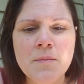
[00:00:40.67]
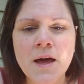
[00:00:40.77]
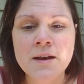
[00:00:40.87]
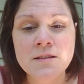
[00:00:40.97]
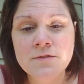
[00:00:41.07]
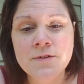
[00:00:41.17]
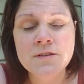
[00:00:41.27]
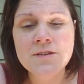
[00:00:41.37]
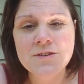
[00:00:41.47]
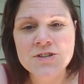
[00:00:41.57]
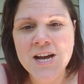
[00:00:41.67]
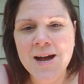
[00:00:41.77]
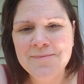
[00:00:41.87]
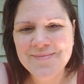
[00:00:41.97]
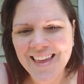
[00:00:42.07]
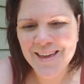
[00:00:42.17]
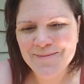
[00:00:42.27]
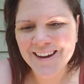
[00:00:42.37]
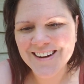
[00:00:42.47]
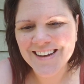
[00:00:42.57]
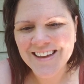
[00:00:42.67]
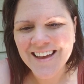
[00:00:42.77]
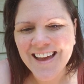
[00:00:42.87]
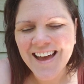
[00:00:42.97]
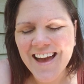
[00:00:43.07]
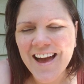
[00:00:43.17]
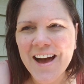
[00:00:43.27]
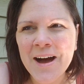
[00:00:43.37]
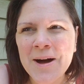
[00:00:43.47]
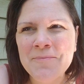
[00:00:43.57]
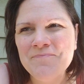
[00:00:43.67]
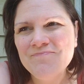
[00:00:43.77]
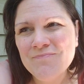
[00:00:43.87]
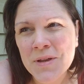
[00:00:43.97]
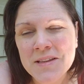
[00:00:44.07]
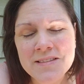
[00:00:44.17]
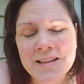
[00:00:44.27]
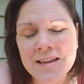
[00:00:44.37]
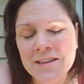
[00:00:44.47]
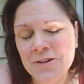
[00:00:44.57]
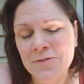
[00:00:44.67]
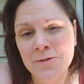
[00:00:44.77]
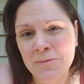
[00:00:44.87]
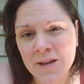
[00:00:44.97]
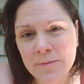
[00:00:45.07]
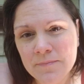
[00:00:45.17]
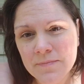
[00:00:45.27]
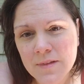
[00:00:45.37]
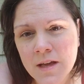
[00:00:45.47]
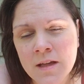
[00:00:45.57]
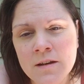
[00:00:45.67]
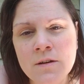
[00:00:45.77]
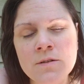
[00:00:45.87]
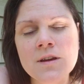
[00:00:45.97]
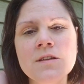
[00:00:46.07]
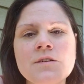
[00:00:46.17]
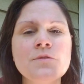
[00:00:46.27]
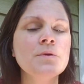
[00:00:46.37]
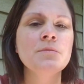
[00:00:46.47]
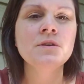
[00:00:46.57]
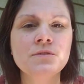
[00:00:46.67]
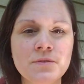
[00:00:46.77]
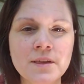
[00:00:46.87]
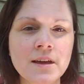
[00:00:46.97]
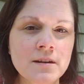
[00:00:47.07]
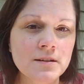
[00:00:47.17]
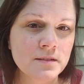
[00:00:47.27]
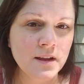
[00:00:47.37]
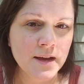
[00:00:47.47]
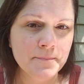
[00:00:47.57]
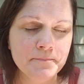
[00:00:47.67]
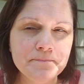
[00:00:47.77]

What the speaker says: And it's a physical job. Hey, Mary. But it's not like grooming, and only other groomers really understand.